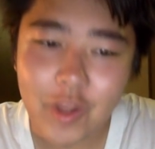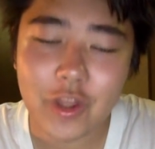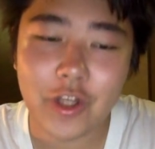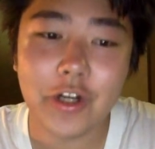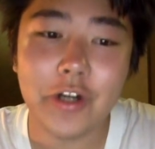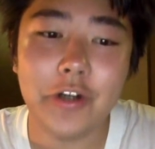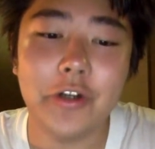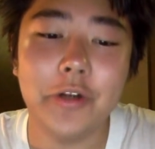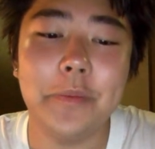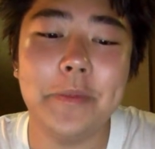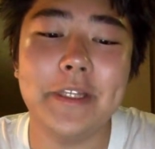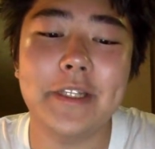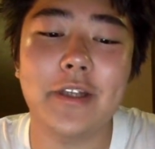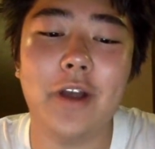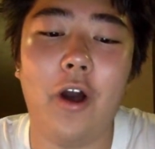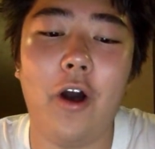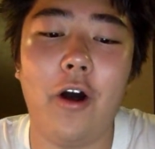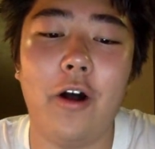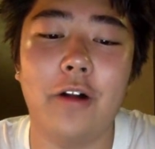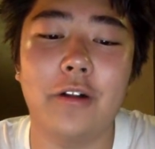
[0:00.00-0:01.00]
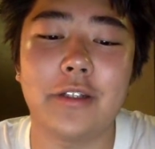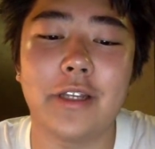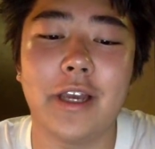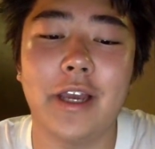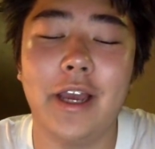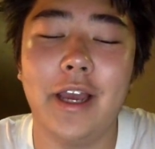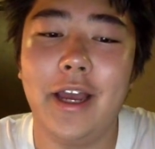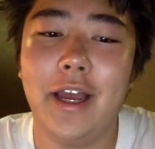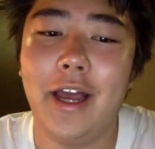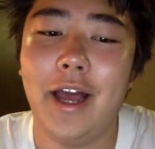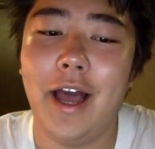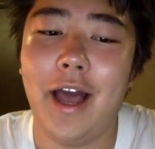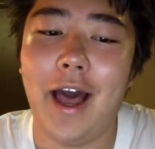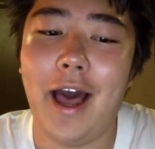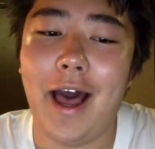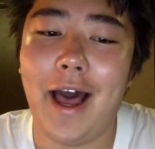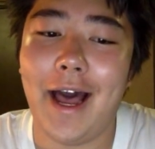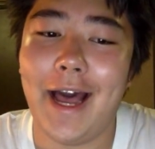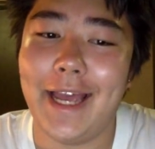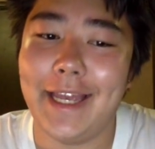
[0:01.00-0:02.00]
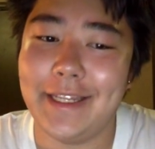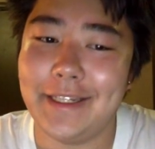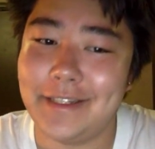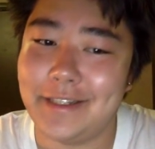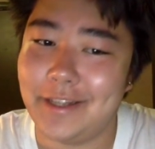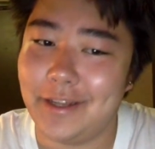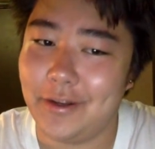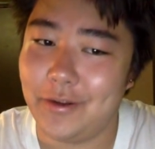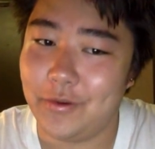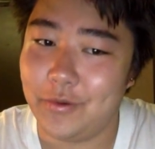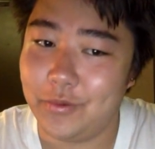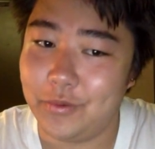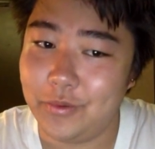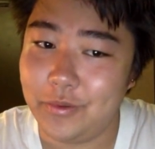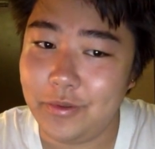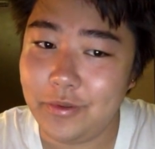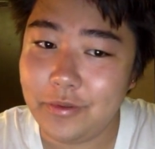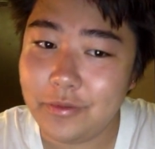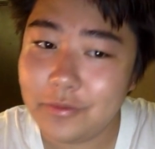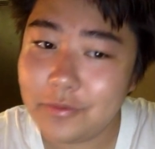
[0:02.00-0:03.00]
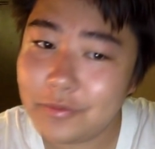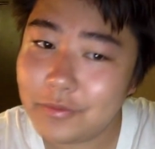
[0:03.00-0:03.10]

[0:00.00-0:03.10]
The group is called iZone.